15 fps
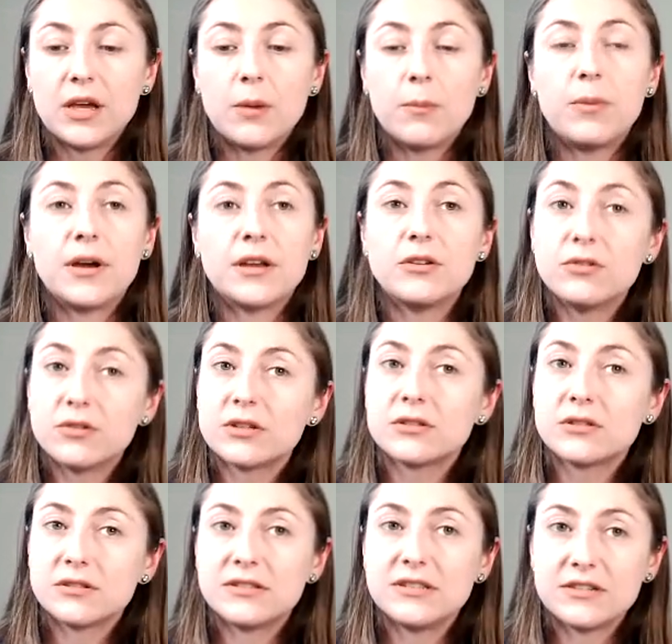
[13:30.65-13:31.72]
But
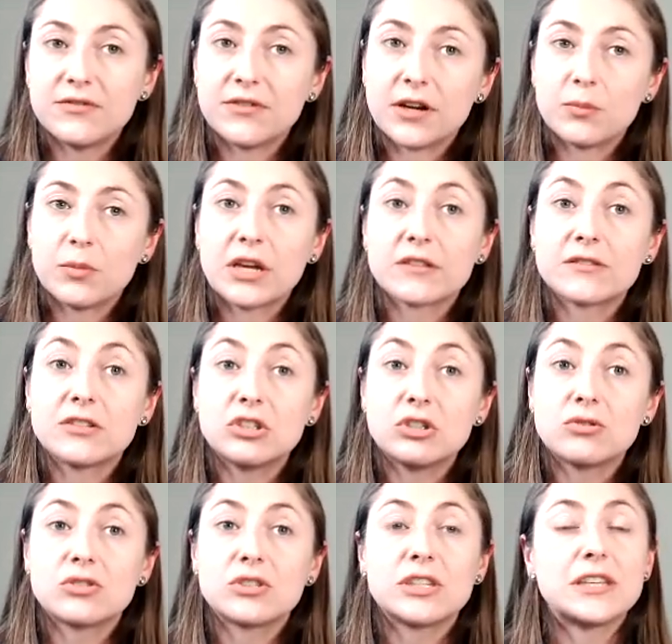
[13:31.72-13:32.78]
nuclear is different because it's
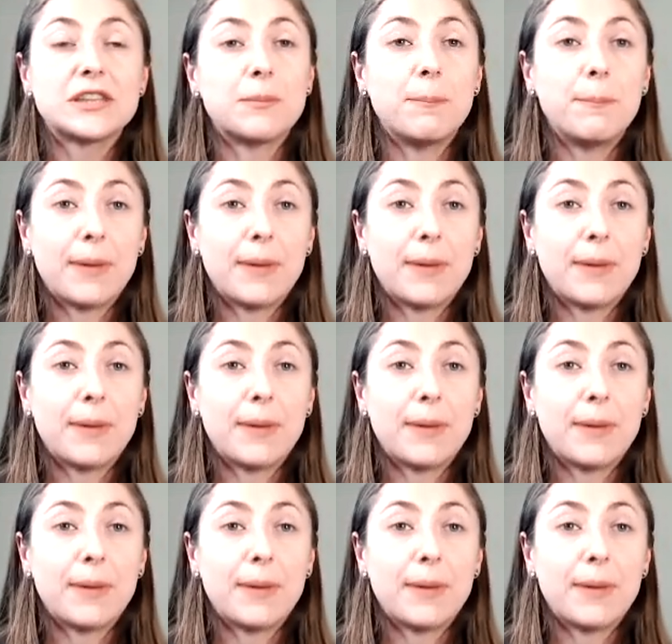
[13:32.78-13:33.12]
usually the